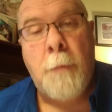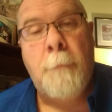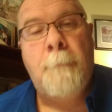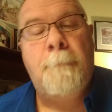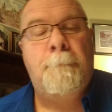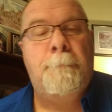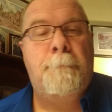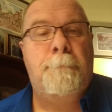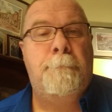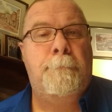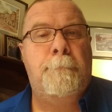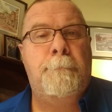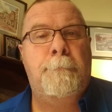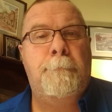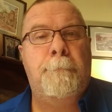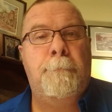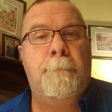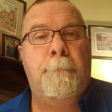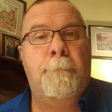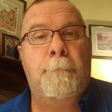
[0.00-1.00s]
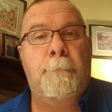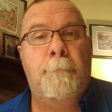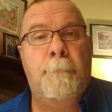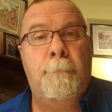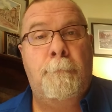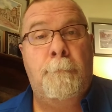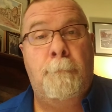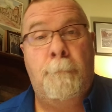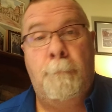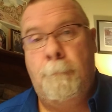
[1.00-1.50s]

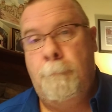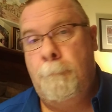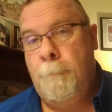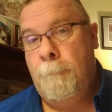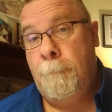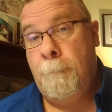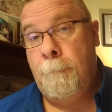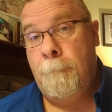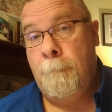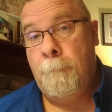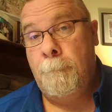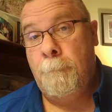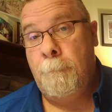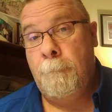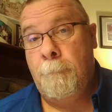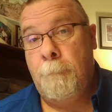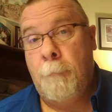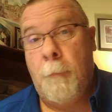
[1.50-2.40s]
(silence)